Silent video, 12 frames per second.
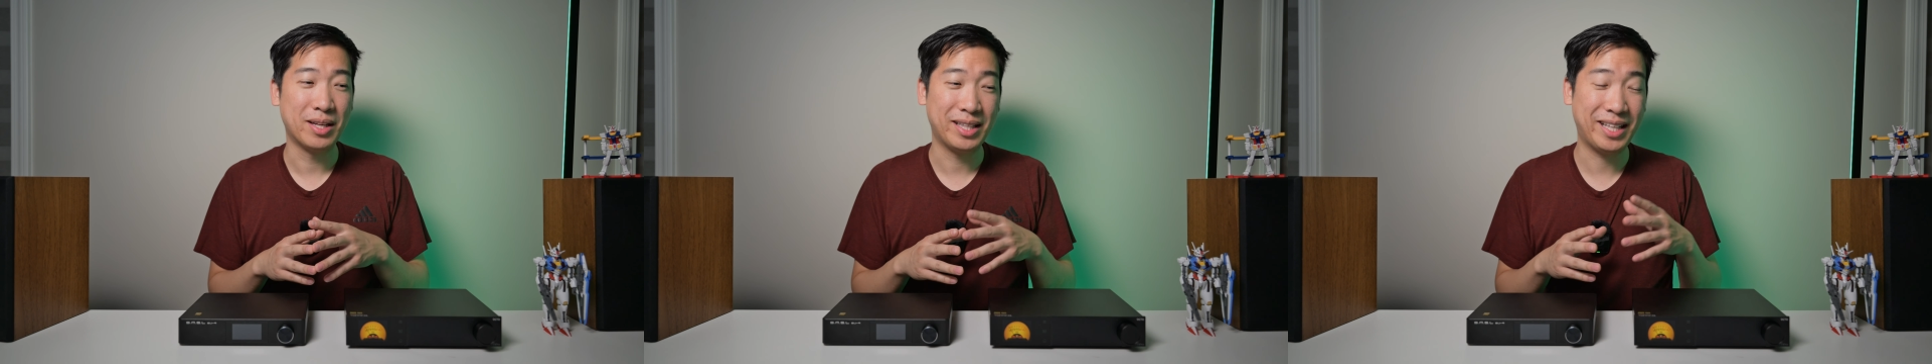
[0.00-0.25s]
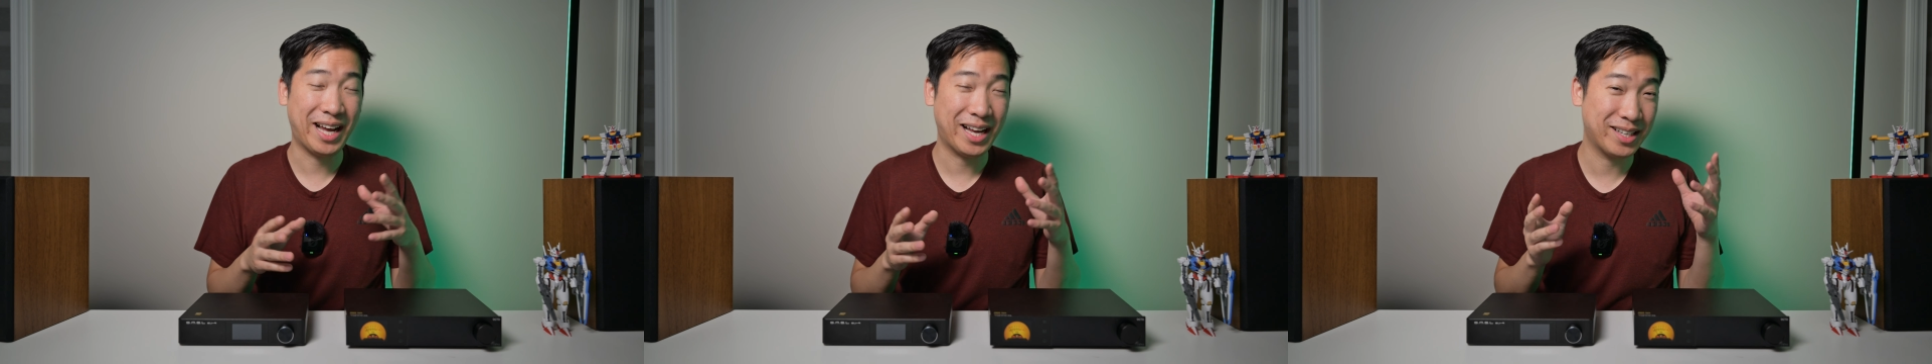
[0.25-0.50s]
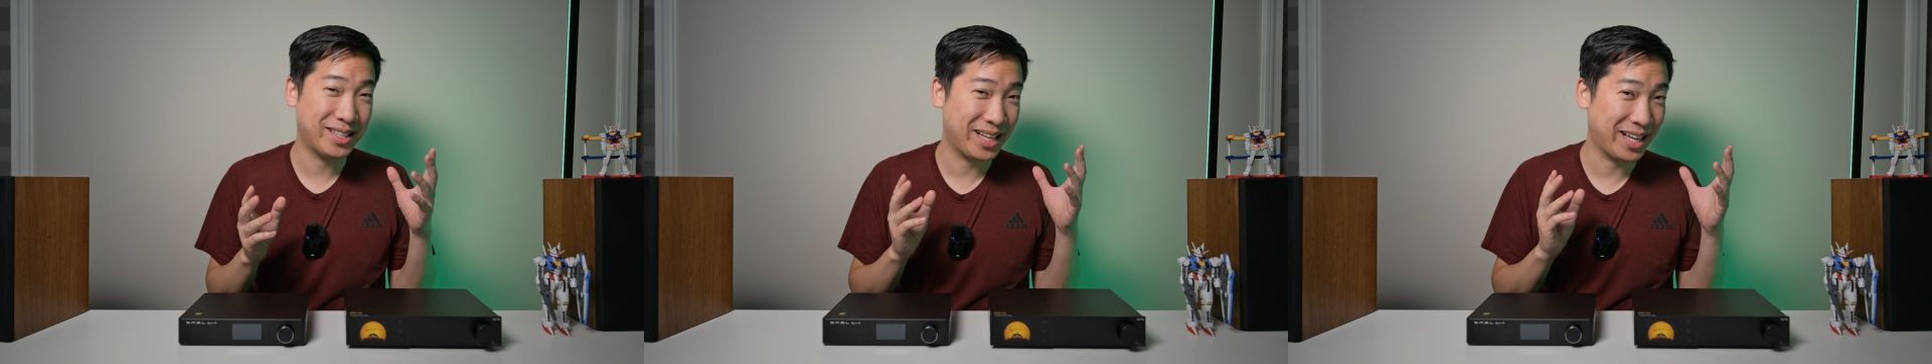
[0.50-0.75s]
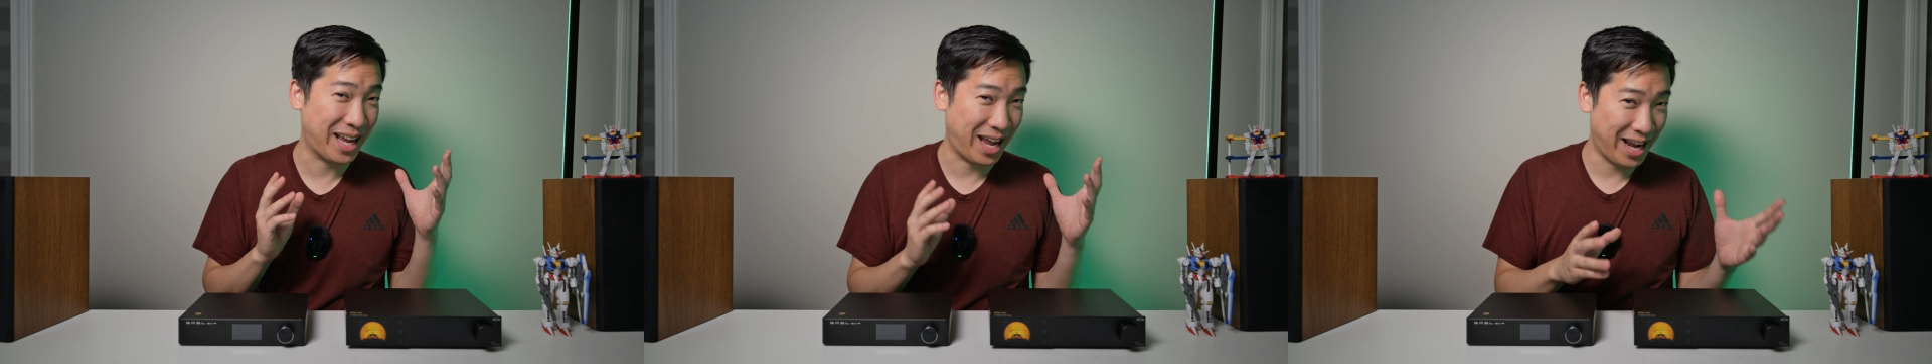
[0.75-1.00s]
they had to
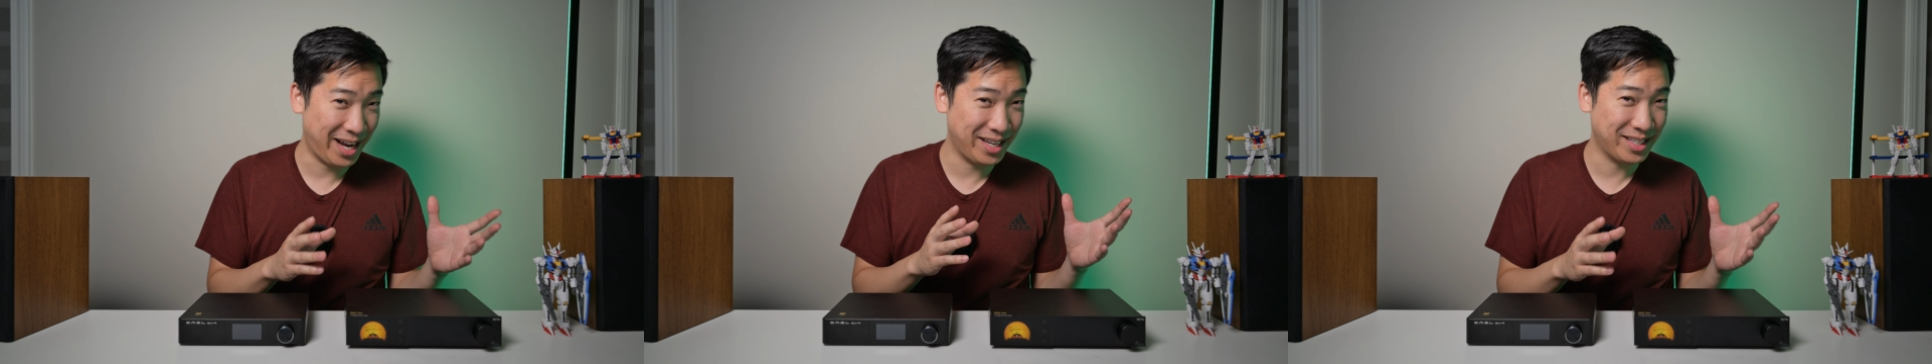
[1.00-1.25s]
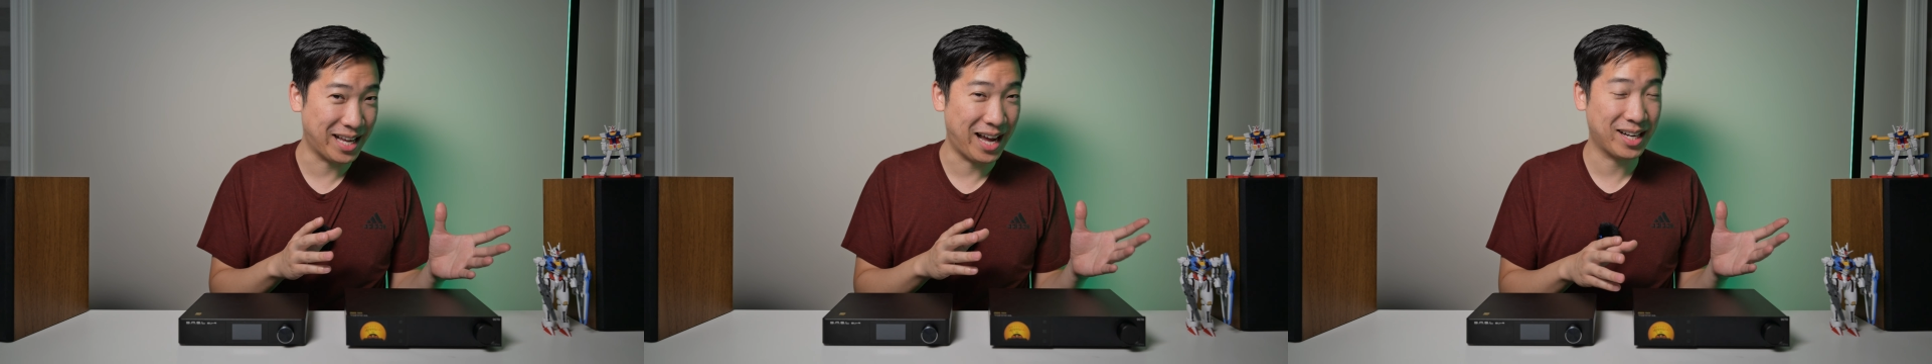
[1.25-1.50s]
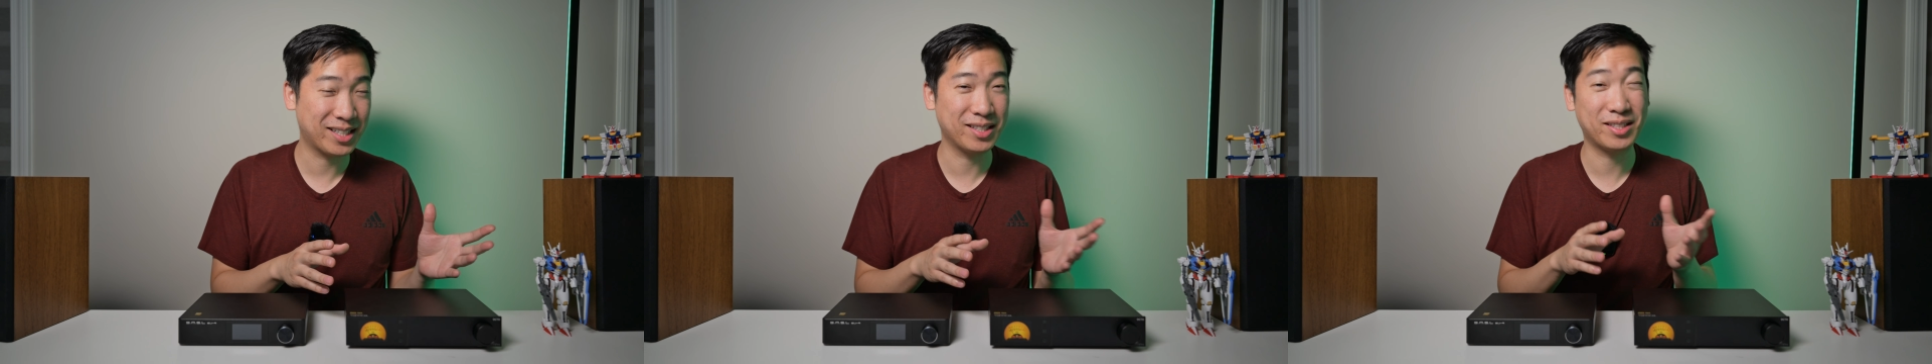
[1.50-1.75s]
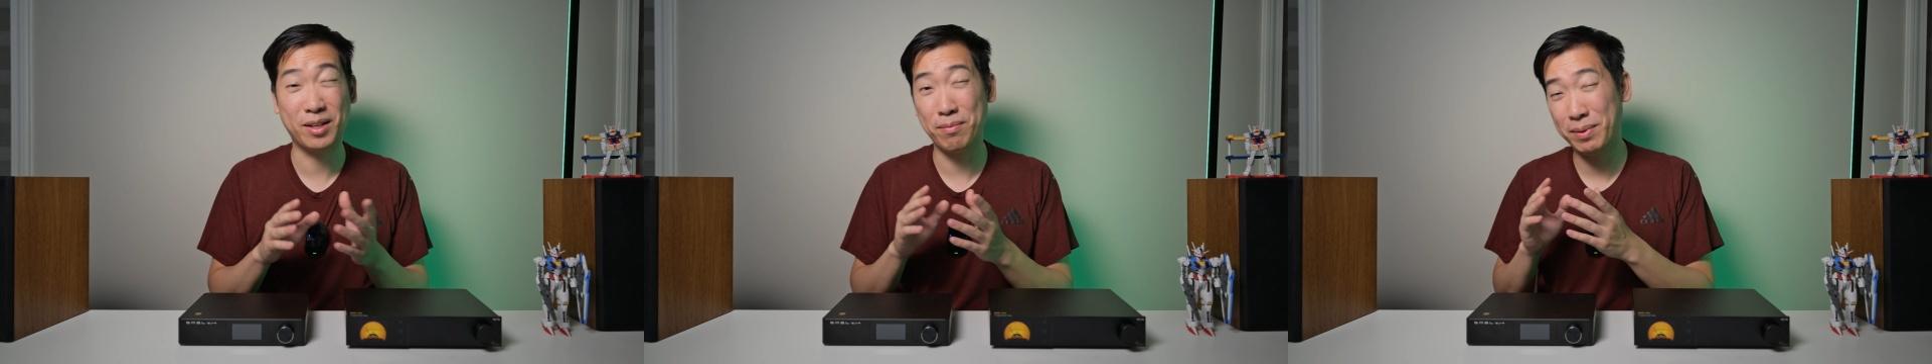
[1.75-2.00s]
take 8 DACs
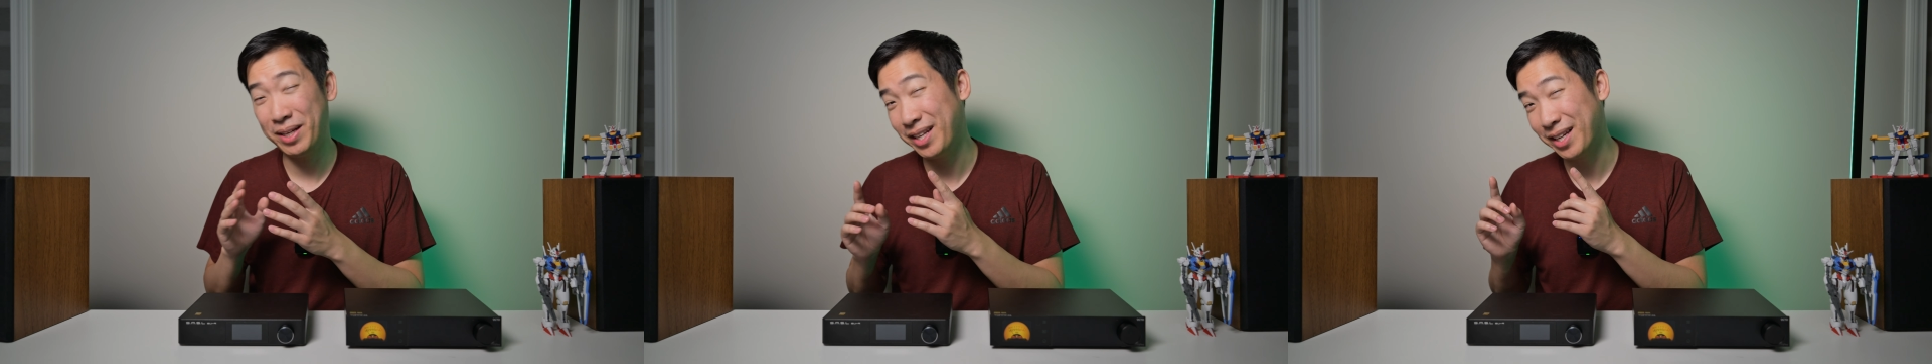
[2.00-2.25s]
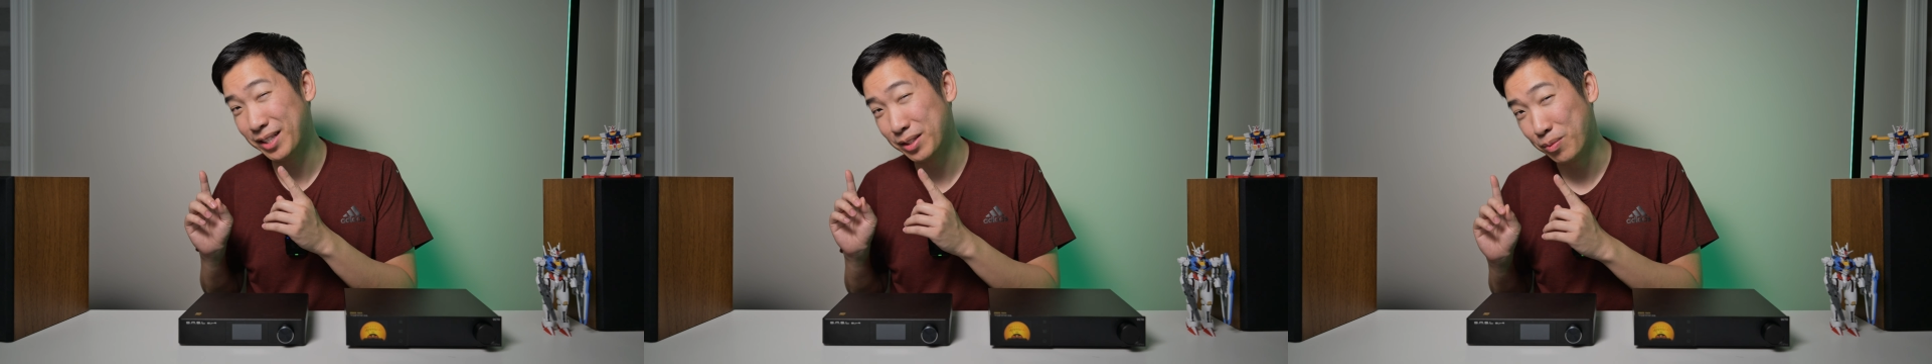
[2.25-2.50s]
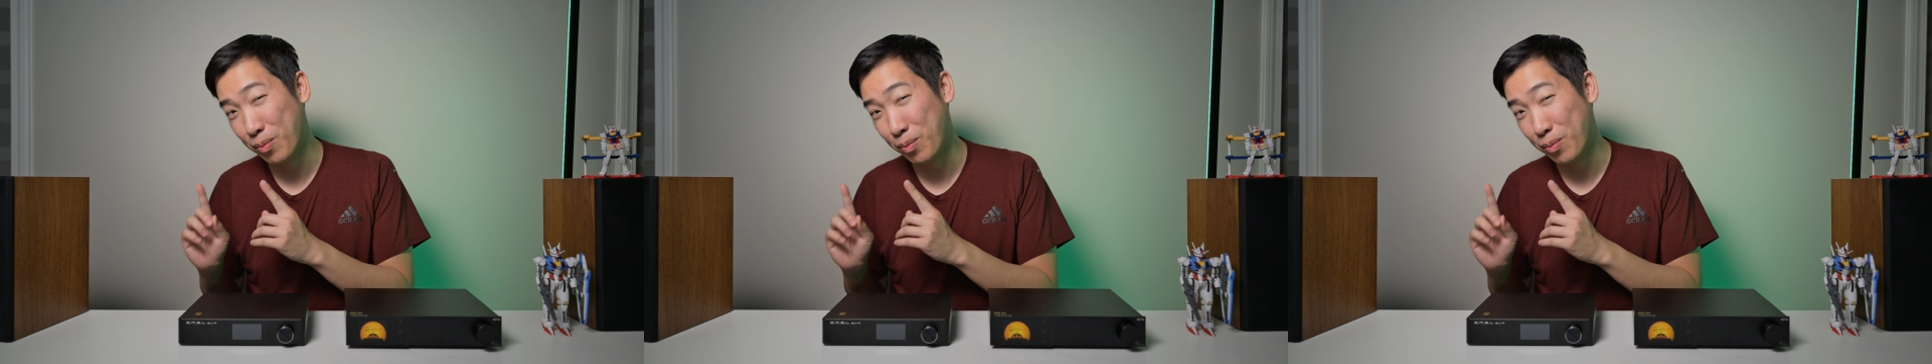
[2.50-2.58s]
just to compete against